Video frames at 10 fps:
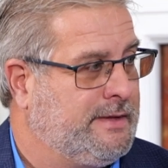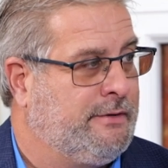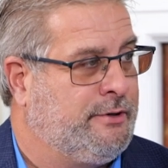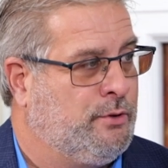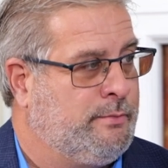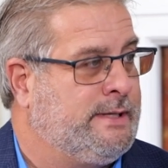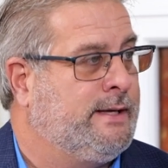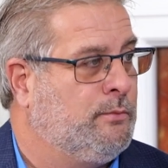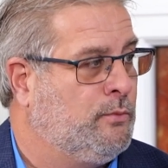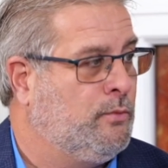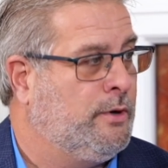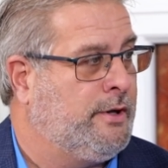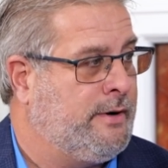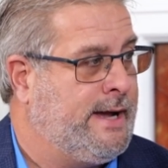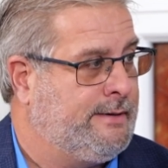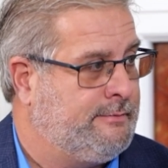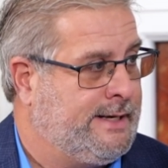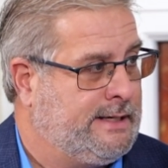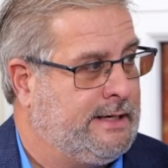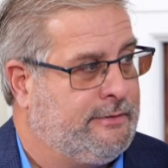if you don't meet them where they're at,
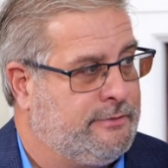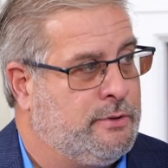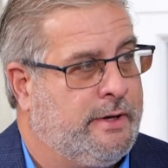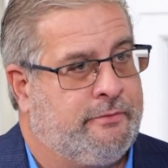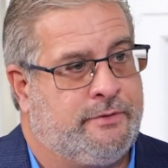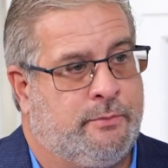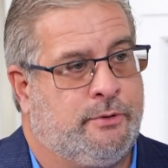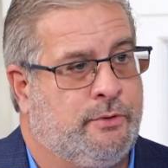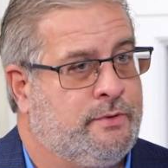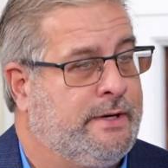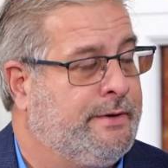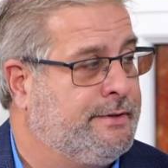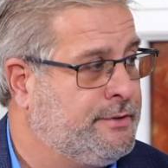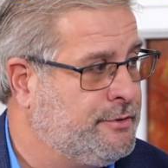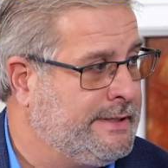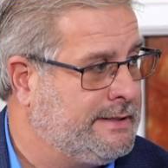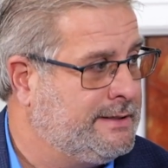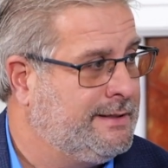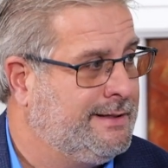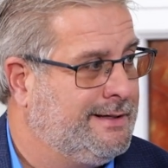right? If you have someone who's out on the
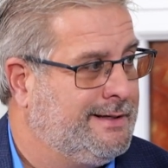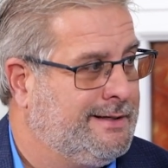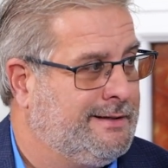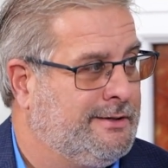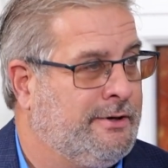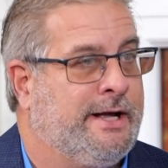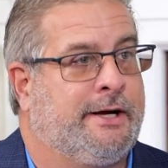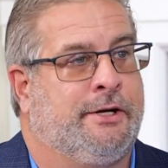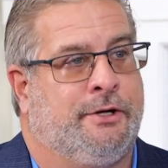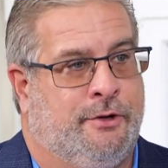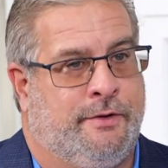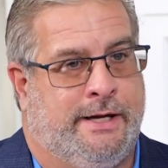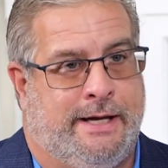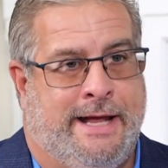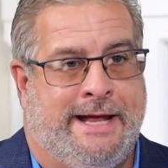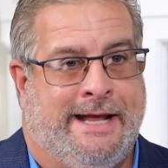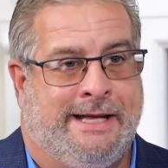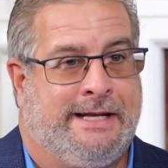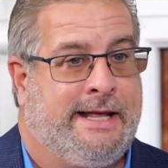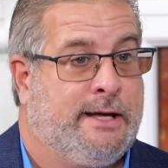street, they're not going to know that, hey,
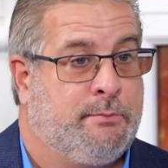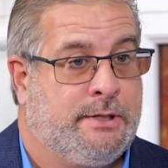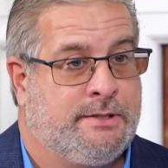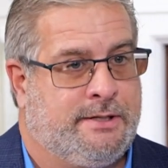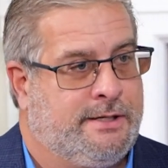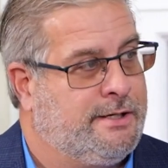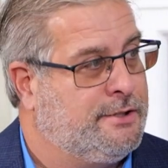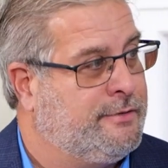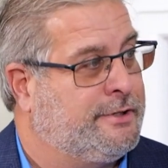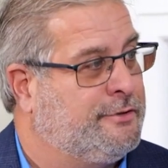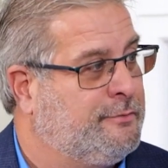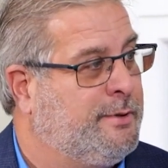Andy Canby's the director of